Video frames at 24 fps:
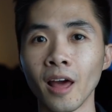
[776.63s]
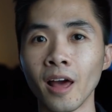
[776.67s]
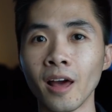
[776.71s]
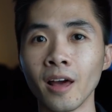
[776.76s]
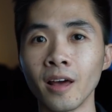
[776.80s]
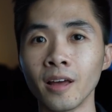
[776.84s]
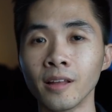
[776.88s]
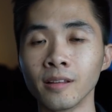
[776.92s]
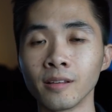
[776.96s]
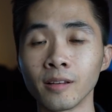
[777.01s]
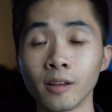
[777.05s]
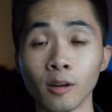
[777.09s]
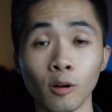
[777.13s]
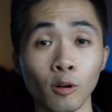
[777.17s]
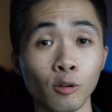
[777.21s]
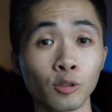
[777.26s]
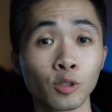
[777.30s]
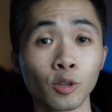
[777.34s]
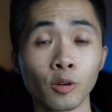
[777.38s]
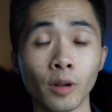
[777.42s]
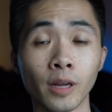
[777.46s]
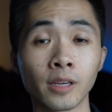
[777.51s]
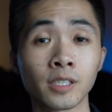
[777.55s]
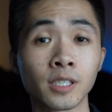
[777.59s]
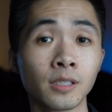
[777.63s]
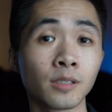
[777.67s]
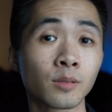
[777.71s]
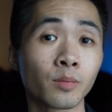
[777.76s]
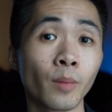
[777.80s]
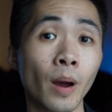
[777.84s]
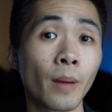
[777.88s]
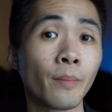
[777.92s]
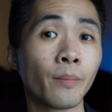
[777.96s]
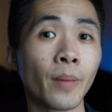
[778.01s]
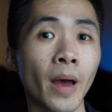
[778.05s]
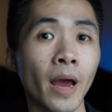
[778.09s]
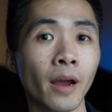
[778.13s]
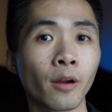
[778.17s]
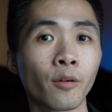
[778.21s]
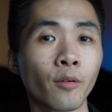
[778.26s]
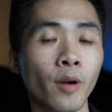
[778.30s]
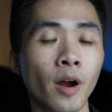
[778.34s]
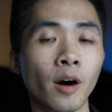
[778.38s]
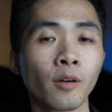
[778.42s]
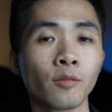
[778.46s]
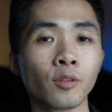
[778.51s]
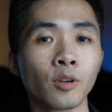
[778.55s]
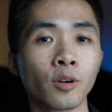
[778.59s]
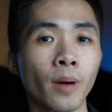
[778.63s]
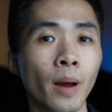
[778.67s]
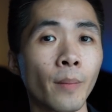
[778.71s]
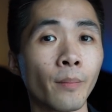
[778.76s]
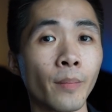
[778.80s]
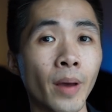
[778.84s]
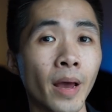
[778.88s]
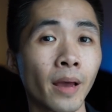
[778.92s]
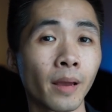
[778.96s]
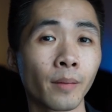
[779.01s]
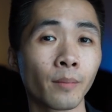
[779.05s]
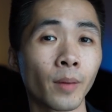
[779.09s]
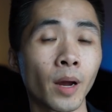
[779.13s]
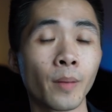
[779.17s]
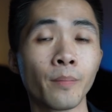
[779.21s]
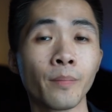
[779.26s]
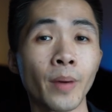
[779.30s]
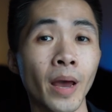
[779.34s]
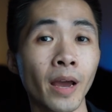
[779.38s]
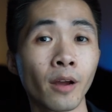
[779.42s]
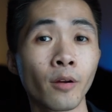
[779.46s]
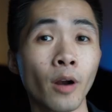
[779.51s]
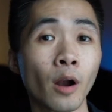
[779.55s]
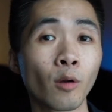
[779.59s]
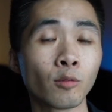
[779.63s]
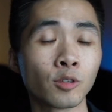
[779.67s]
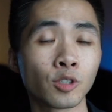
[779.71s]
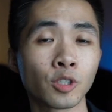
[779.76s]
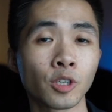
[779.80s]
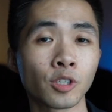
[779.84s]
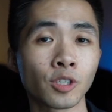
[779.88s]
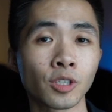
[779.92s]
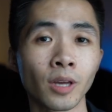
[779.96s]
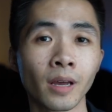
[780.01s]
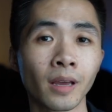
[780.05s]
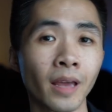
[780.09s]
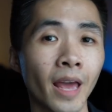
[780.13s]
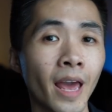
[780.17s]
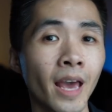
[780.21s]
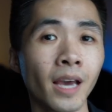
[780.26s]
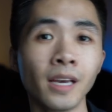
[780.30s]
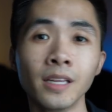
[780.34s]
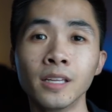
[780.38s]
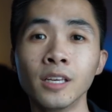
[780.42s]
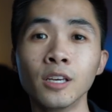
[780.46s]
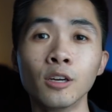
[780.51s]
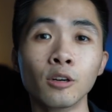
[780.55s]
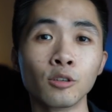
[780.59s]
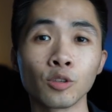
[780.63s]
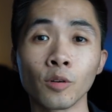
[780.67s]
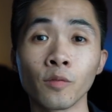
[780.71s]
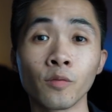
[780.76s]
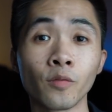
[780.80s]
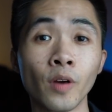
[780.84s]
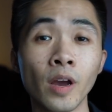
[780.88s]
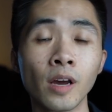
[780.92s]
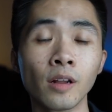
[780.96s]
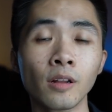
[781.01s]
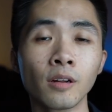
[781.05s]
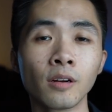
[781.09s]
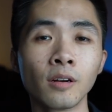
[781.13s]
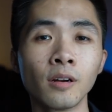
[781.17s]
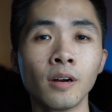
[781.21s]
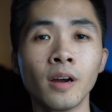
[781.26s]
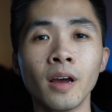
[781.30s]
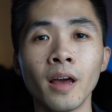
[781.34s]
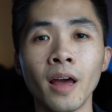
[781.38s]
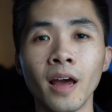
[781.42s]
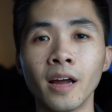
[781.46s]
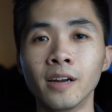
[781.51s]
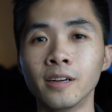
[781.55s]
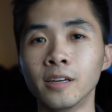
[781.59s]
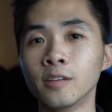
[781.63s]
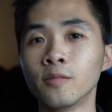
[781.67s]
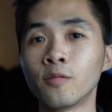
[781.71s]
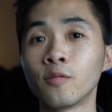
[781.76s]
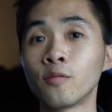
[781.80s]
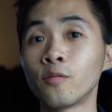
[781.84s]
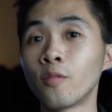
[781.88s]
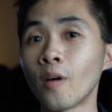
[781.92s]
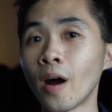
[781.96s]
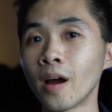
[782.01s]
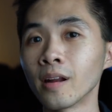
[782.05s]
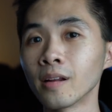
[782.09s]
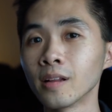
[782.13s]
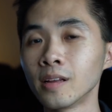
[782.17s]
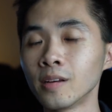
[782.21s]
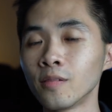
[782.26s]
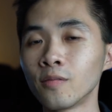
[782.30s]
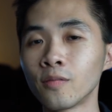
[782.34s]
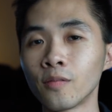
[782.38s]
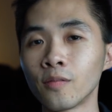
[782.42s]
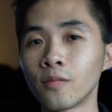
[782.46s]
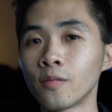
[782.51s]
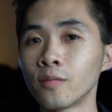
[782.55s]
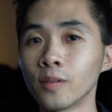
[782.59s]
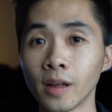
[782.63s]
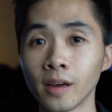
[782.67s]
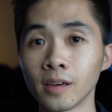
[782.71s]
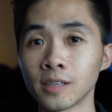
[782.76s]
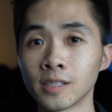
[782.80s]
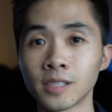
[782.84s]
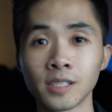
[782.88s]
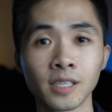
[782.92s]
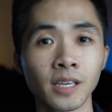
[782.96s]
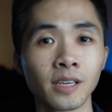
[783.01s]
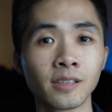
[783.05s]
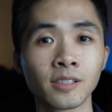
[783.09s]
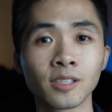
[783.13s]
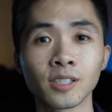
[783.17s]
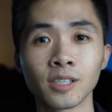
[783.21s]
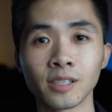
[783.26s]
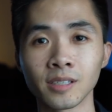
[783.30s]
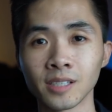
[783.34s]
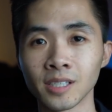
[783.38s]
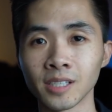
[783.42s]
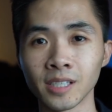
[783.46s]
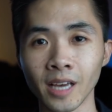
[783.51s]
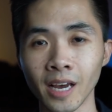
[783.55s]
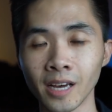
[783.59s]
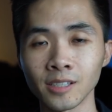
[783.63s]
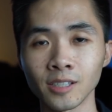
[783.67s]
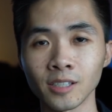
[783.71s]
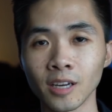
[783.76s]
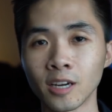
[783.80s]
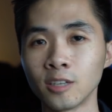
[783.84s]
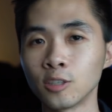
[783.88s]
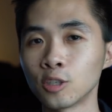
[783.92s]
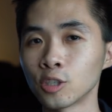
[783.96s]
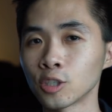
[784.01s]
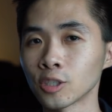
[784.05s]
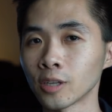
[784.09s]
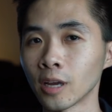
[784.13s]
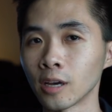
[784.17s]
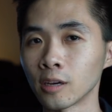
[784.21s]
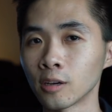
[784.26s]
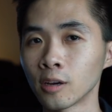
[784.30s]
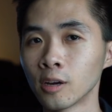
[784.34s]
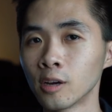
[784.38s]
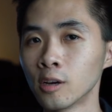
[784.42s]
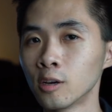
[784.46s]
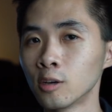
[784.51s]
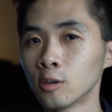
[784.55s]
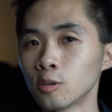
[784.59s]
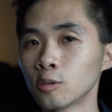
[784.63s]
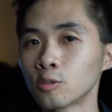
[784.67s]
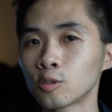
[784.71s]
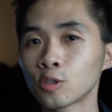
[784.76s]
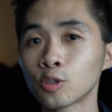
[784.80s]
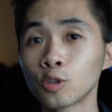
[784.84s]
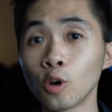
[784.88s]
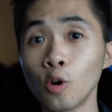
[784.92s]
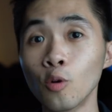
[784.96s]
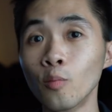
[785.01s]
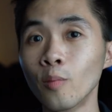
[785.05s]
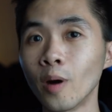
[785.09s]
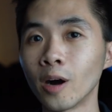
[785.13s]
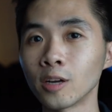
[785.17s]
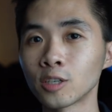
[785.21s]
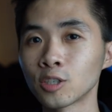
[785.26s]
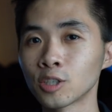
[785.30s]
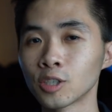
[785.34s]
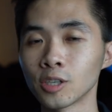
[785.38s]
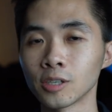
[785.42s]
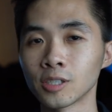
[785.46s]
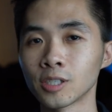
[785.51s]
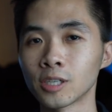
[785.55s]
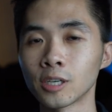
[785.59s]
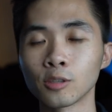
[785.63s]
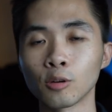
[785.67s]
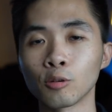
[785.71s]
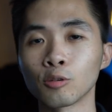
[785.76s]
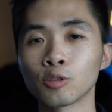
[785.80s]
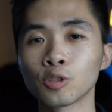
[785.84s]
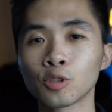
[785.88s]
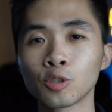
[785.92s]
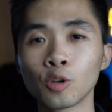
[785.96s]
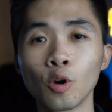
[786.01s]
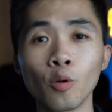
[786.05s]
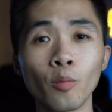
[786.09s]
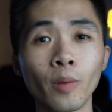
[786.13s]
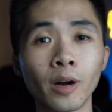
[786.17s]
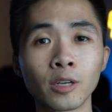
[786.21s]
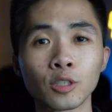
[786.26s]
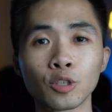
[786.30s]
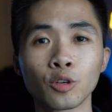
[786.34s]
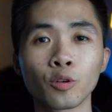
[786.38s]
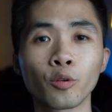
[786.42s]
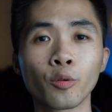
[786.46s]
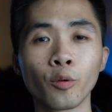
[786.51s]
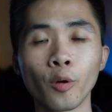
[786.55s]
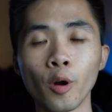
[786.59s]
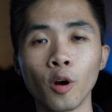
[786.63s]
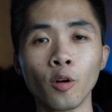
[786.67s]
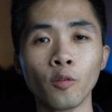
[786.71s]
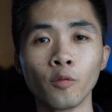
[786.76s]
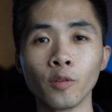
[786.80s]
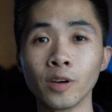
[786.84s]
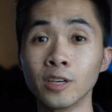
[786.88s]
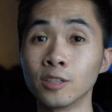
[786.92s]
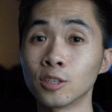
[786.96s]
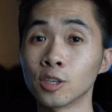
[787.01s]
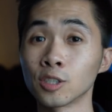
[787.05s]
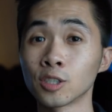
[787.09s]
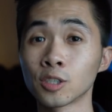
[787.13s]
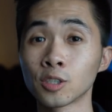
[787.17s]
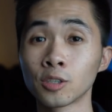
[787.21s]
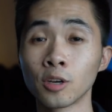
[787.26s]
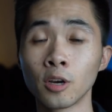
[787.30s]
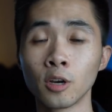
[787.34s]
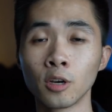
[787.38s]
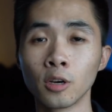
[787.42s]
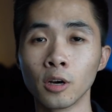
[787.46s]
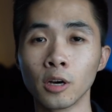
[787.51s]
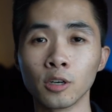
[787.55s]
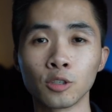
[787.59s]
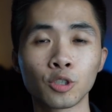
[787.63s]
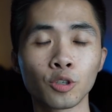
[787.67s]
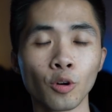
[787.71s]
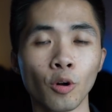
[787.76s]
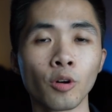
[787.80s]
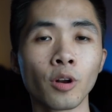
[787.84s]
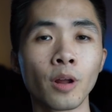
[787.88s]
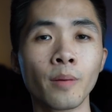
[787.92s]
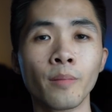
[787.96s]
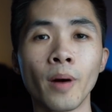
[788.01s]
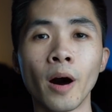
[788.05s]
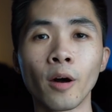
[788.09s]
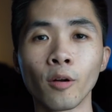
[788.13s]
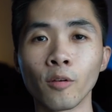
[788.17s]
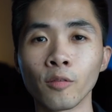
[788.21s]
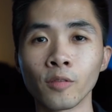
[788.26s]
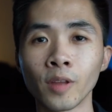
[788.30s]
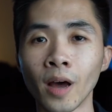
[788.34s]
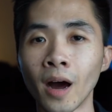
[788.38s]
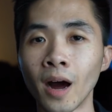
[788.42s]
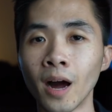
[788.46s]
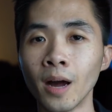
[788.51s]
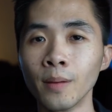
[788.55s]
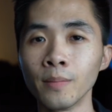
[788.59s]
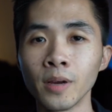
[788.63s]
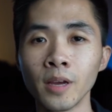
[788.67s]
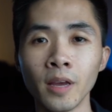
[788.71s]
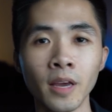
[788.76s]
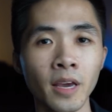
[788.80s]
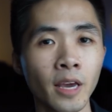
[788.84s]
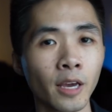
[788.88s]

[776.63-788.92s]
And also like since my background, you know, my back my background was just like eight years of failure, and then finally like seeing success and just like so much success or so much growth in just a short amount of time.